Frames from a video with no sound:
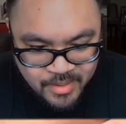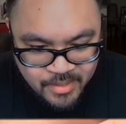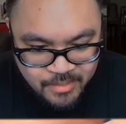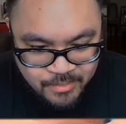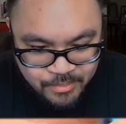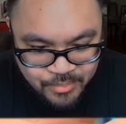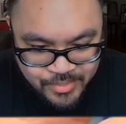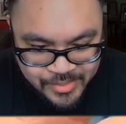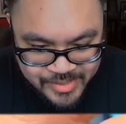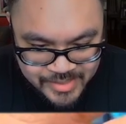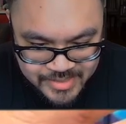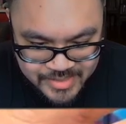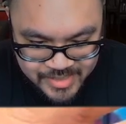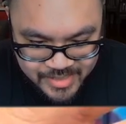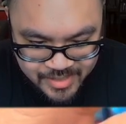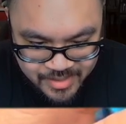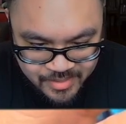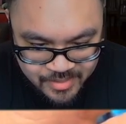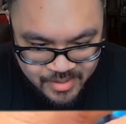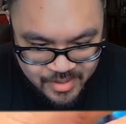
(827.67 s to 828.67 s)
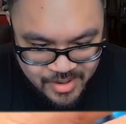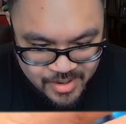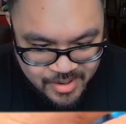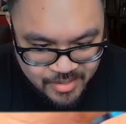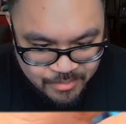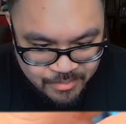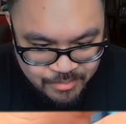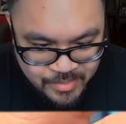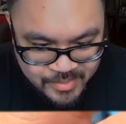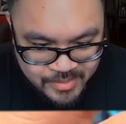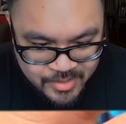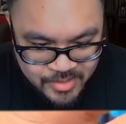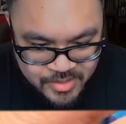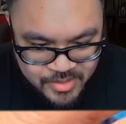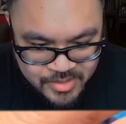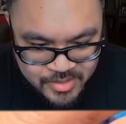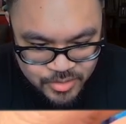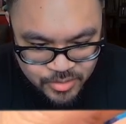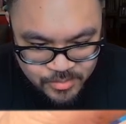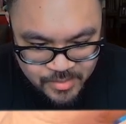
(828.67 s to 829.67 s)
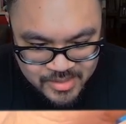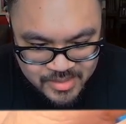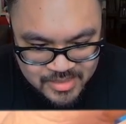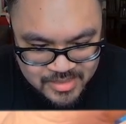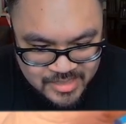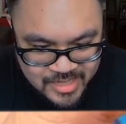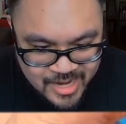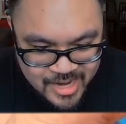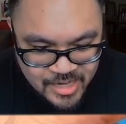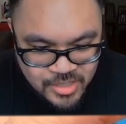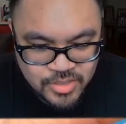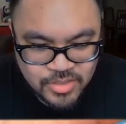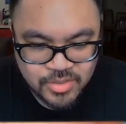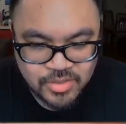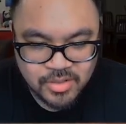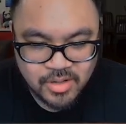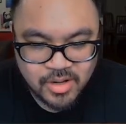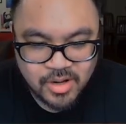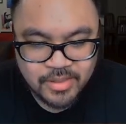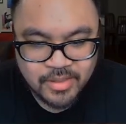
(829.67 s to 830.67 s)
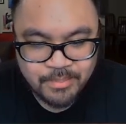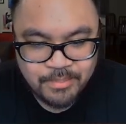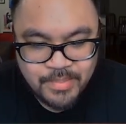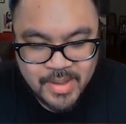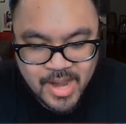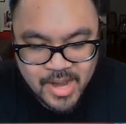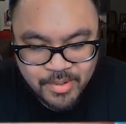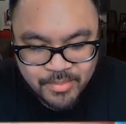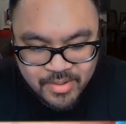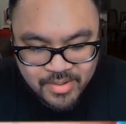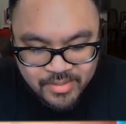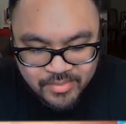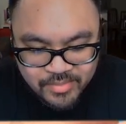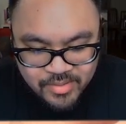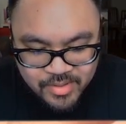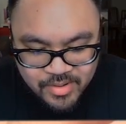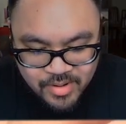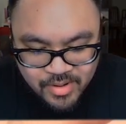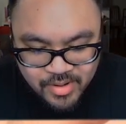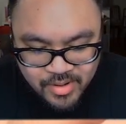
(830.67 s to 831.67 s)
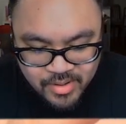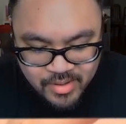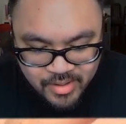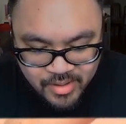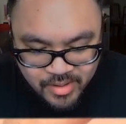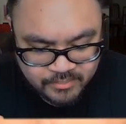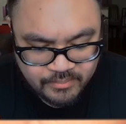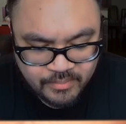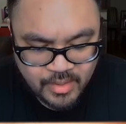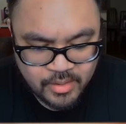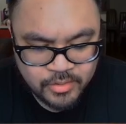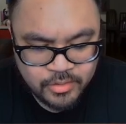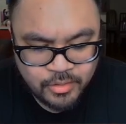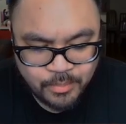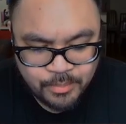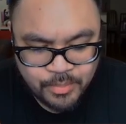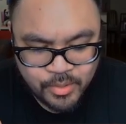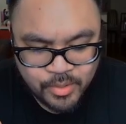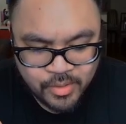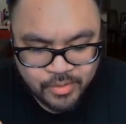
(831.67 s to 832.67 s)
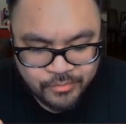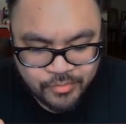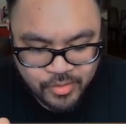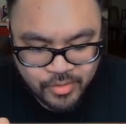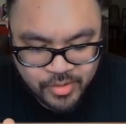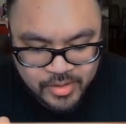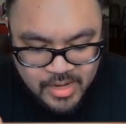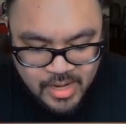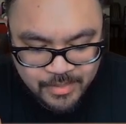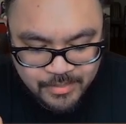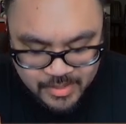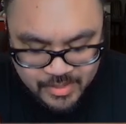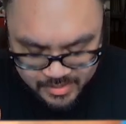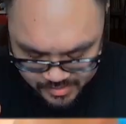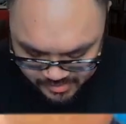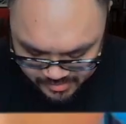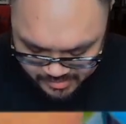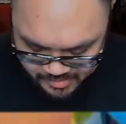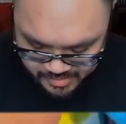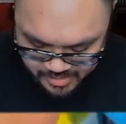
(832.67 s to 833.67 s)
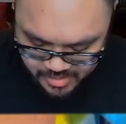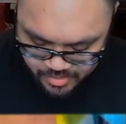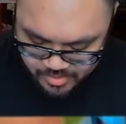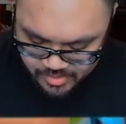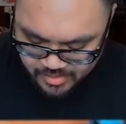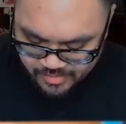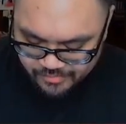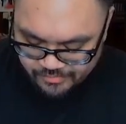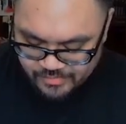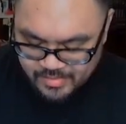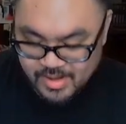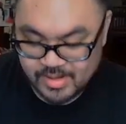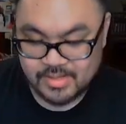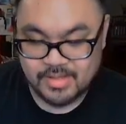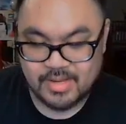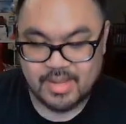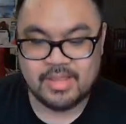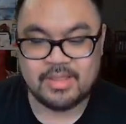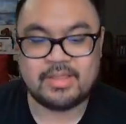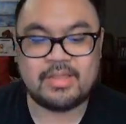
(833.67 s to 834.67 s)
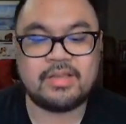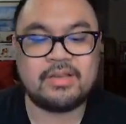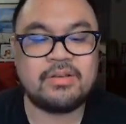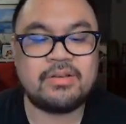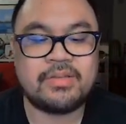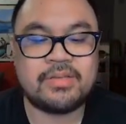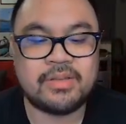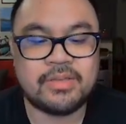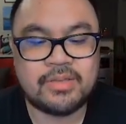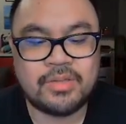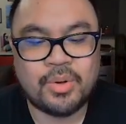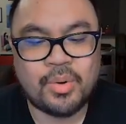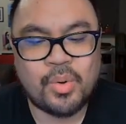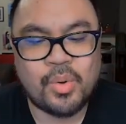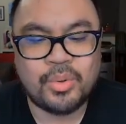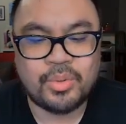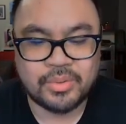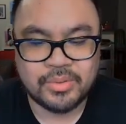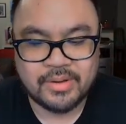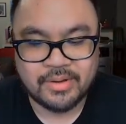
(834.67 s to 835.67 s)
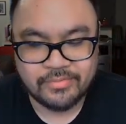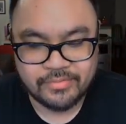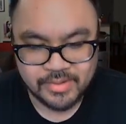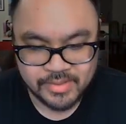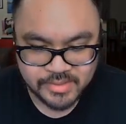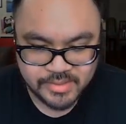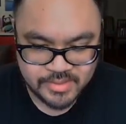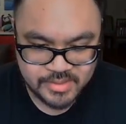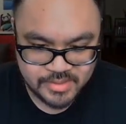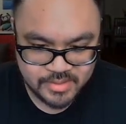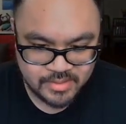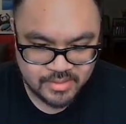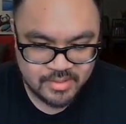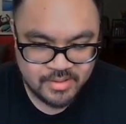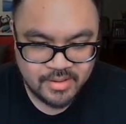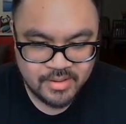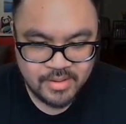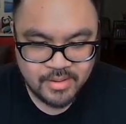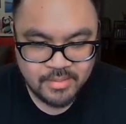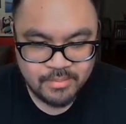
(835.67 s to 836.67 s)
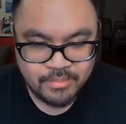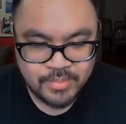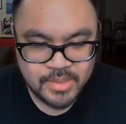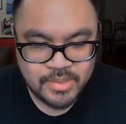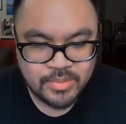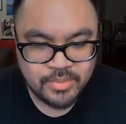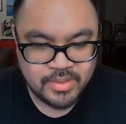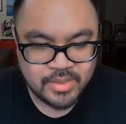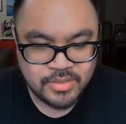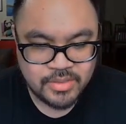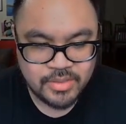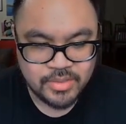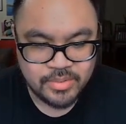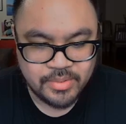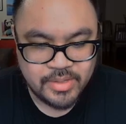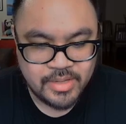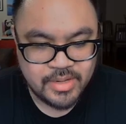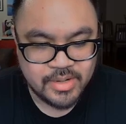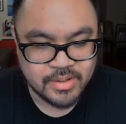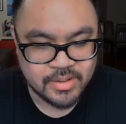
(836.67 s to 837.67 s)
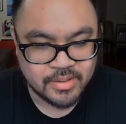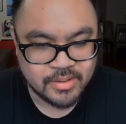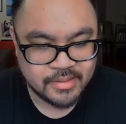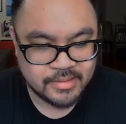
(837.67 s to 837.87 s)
printed, but there's so much texture on the background of the card, the border for her name, and the security effect, and there's a total difference between the two here.